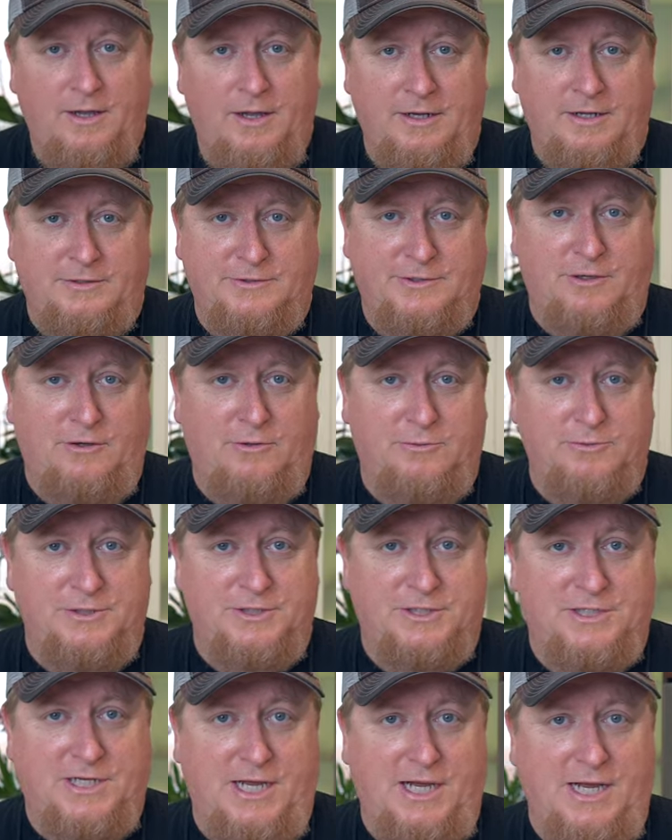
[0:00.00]
And as
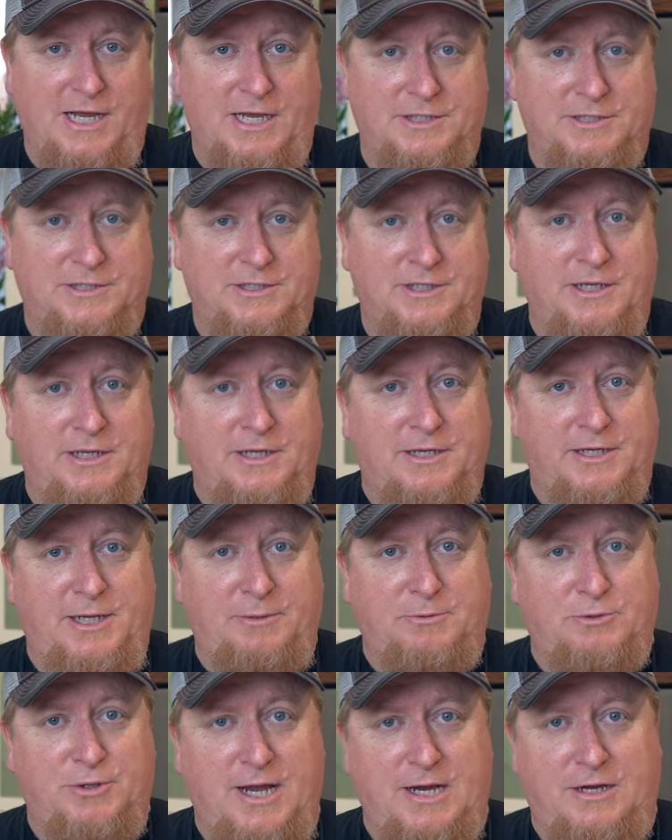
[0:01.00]
always, guys,
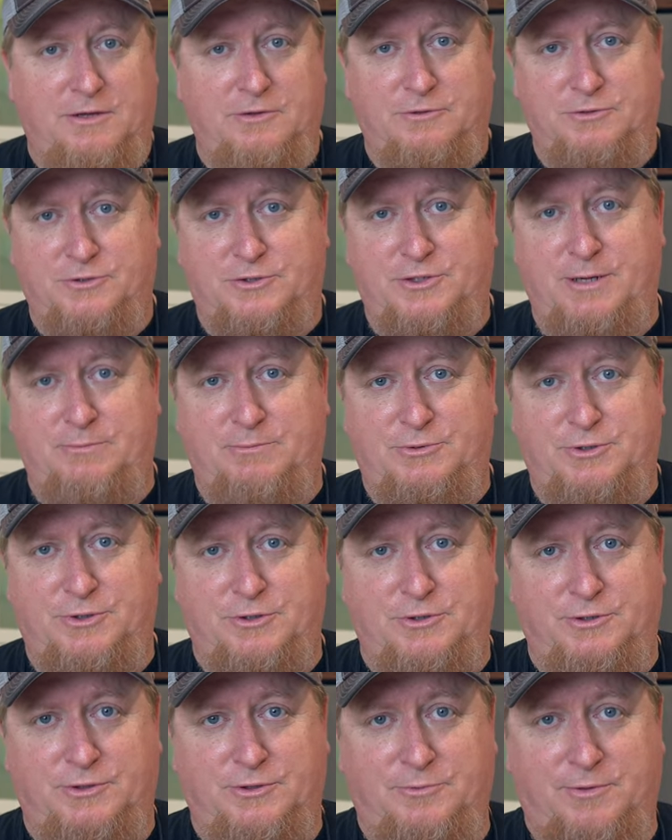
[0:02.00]
keep track of those
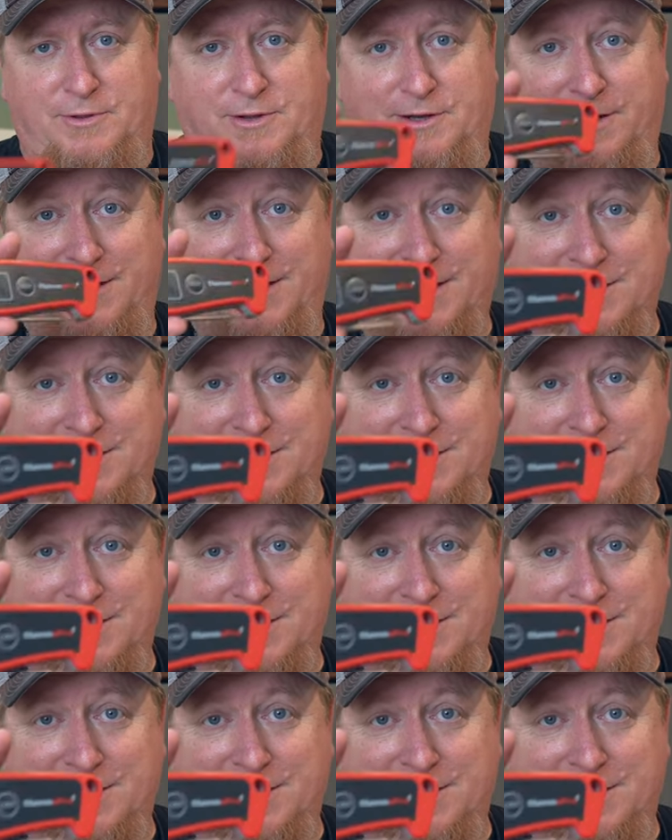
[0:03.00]
temperatures with an